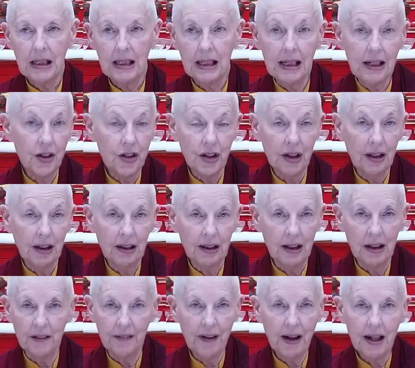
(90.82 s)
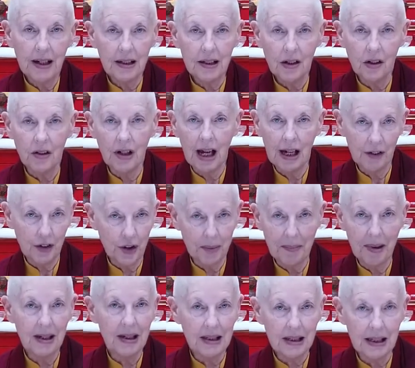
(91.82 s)
teaching and advice on how to
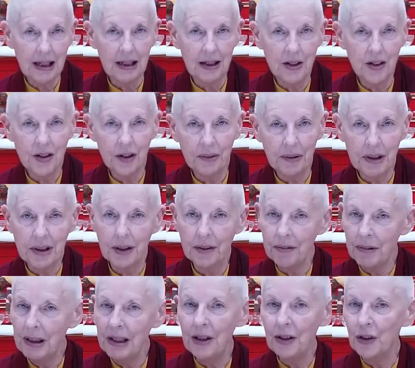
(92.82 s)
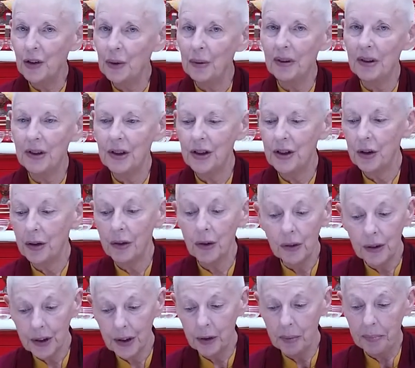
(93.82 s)
meditate. So it's a really good one to do, and
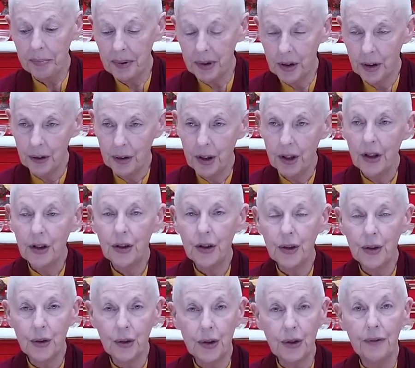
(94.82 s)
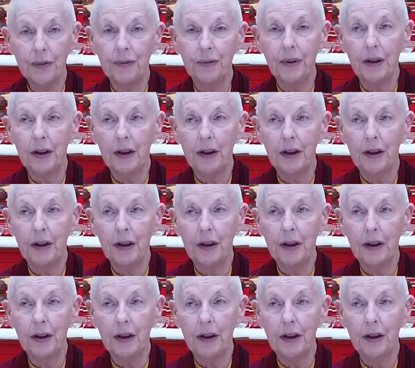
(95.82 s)
also to sort of